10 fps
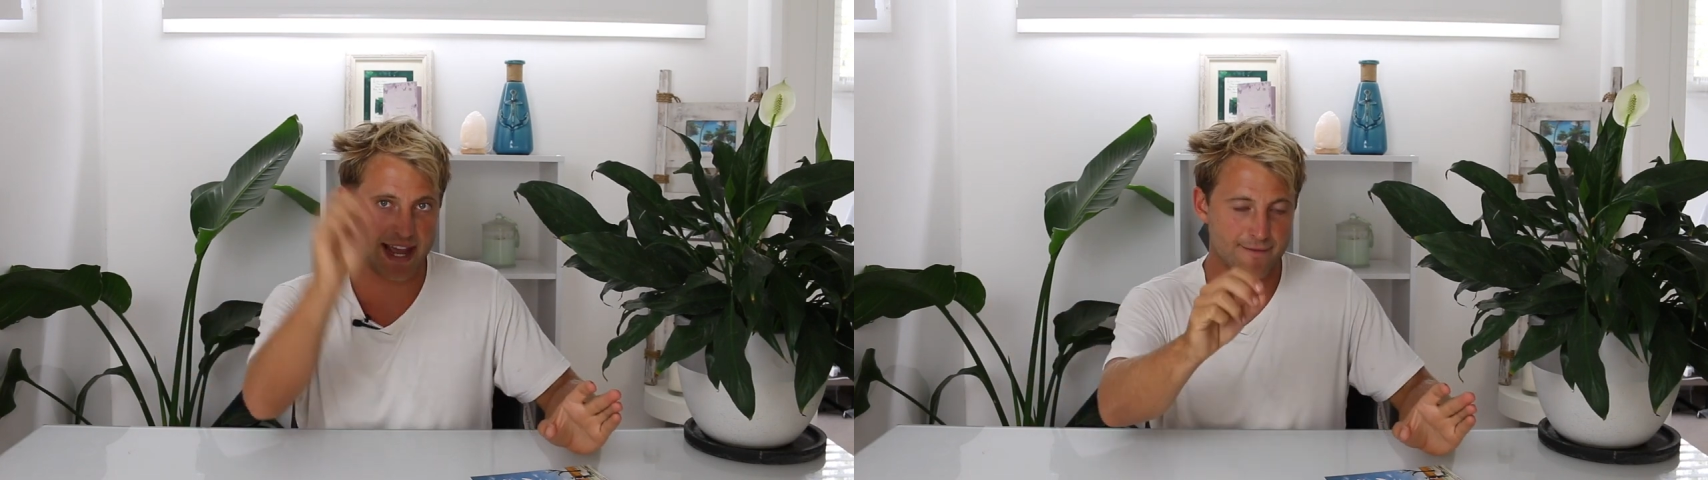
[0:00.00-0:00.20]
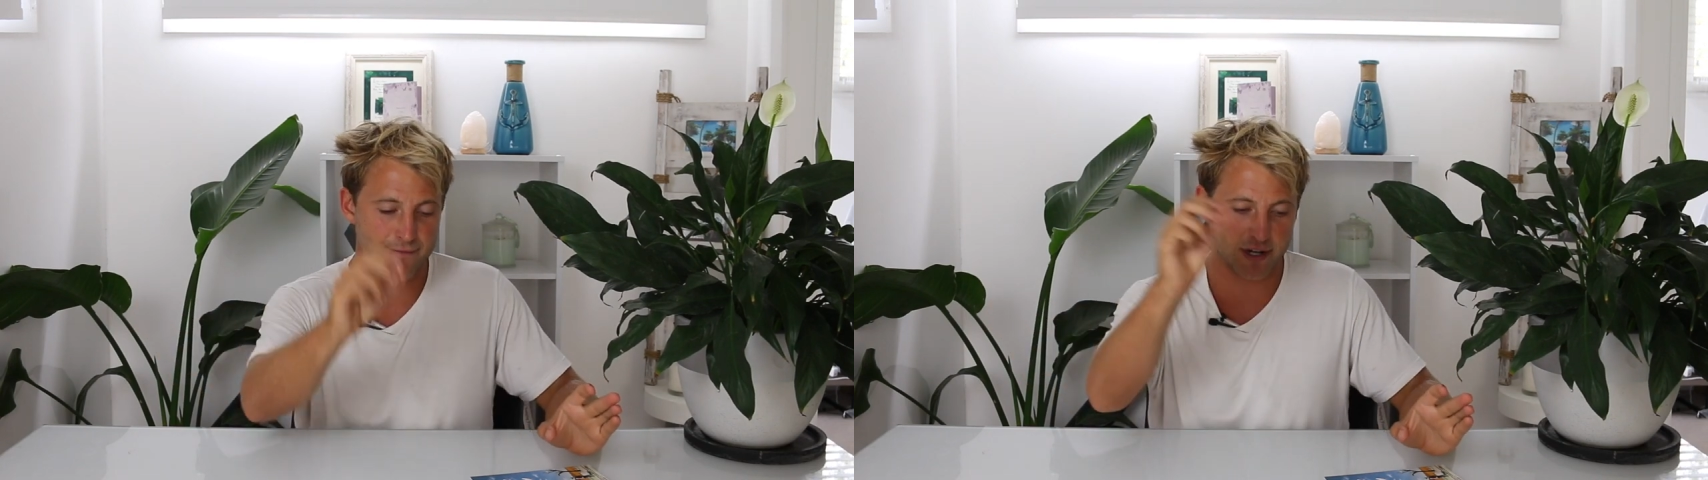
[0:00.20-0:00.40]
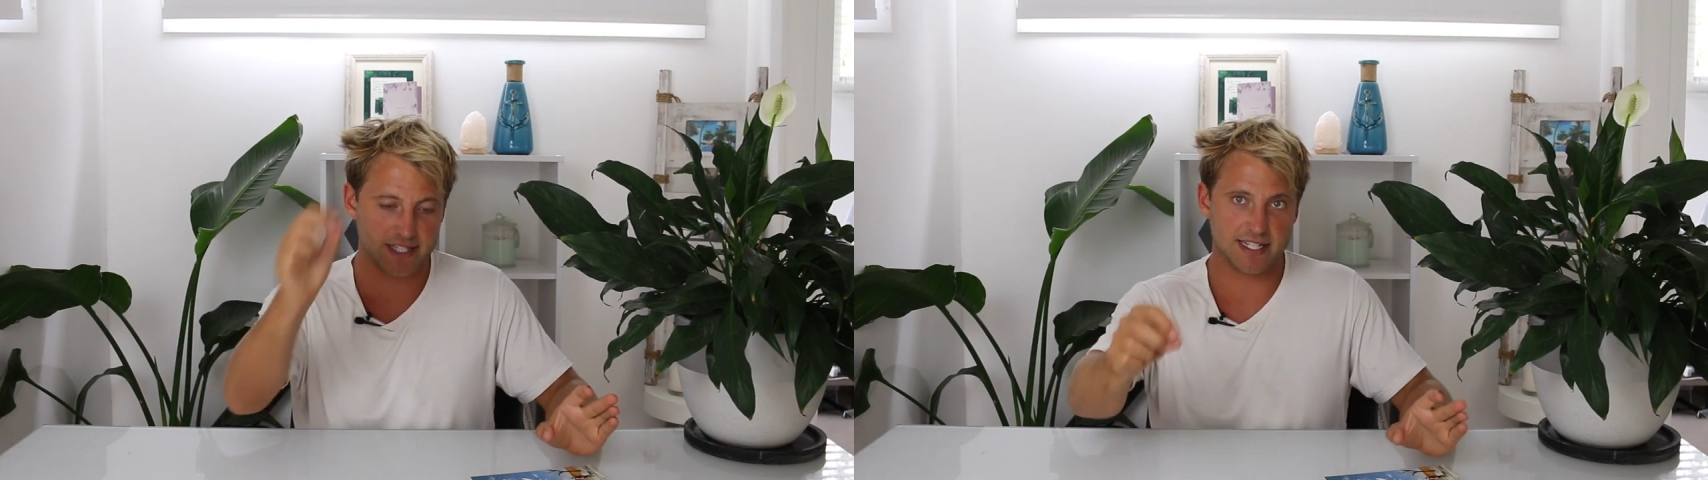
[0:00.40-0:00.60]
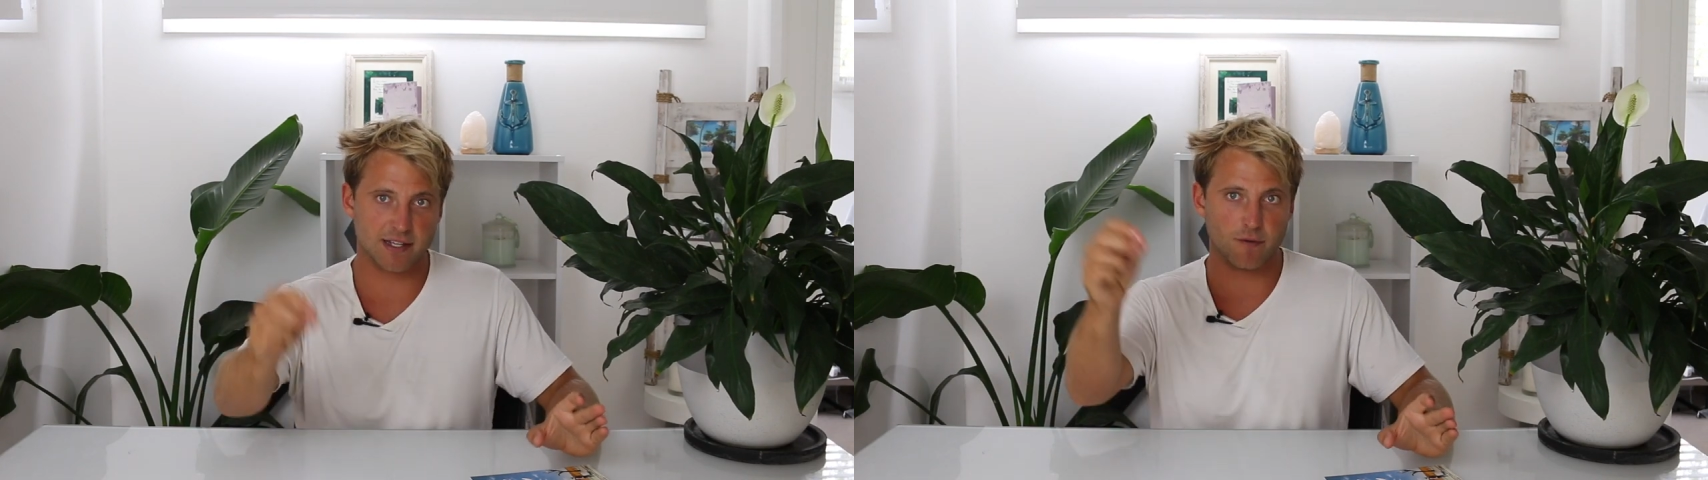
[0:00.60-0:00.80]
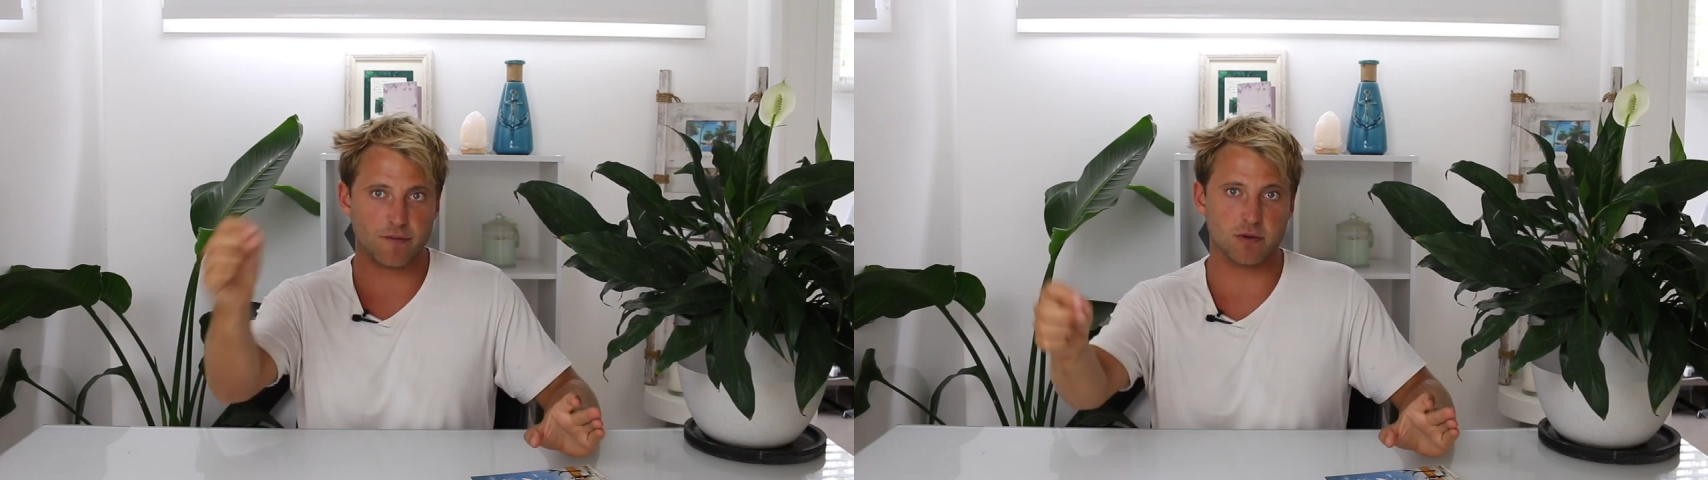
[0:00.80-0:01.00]
every
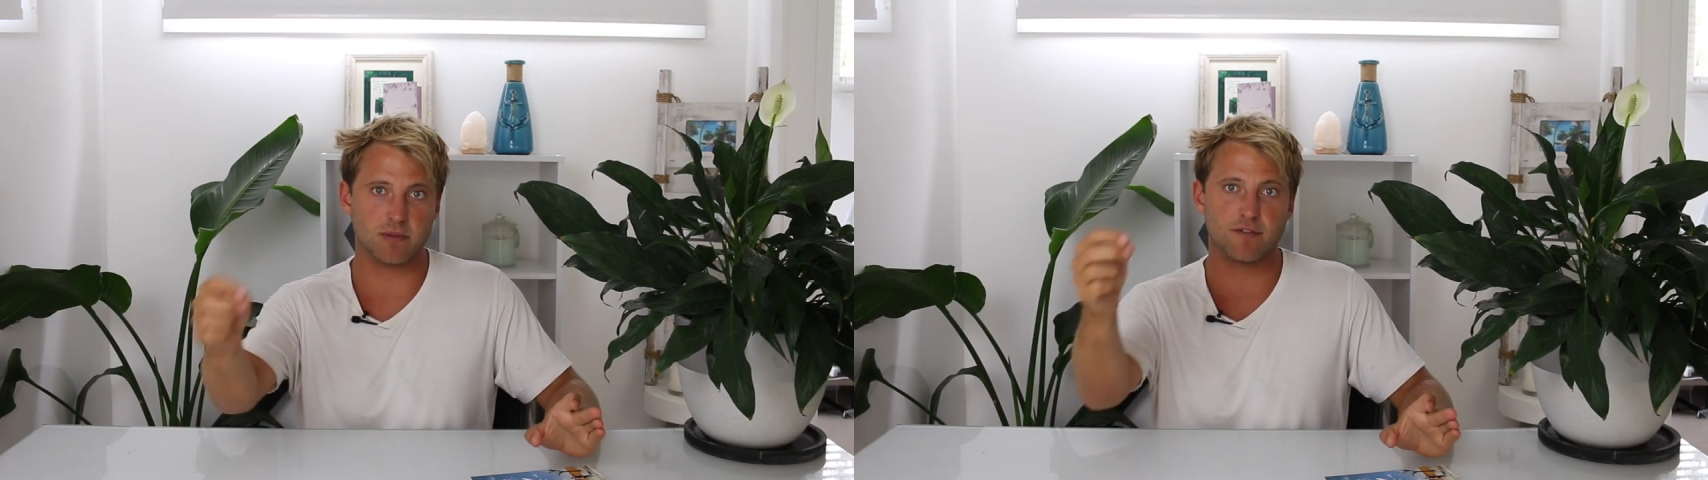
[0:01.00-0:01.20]
single film